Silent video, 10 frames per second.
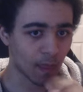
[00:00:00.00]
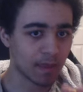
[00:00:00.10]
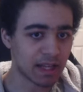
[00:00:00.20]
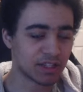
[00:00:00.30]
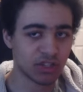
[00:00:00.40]

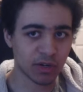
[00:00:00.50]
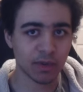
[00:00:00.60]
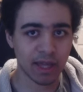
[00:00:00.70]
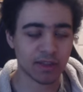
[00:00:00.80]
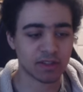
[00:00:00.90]
that's
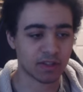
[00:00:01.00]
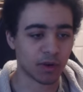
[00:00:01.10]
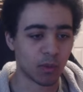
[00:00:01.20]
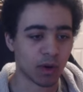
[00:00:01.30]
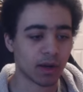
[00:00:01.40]
generally how this is
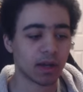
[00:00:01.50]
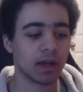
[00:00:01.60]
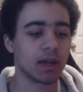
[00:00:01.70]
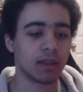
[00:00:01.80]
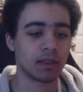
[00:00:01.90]
going to work.
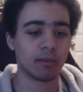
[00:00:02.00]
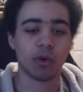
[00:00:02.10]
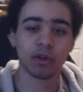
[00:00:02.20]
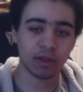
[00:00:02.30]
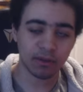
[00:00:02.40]
The
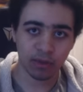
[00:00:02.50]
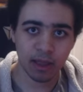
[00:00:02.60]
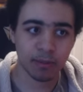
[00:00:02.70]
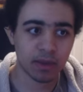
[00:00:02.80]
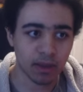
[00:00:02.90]
more you level
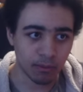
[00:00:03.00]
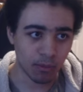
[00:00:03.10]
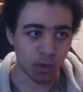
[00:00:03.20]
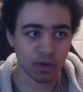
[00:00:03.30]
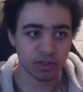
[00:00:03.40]
up, the
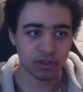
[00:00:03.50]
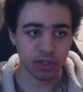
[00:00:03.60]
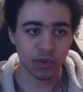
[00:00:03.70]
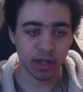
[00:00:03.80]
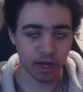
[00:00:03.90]
more
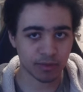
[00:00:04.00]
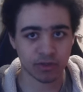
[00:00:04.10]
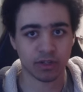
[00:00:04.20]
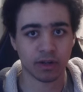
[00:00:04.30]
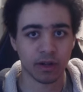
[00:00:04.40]
tuning
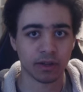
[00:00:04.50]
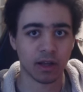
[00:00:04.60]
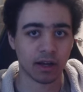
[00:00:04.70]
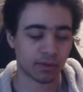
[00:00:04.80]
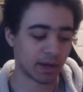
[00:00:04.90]
options you're going to
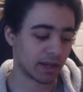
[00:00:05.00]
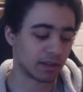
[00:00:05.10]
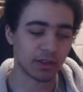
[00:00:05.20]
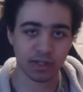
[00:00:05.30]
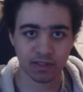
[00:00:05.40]
unlock, right?
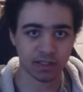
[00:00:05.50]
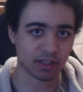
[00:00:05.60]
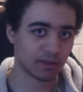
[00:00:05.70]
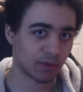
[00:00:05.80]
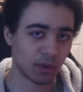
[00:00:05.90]

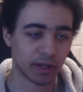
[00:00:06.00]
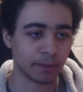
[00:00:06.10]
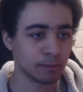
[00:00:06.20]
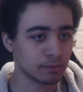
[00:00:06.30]
36, 40.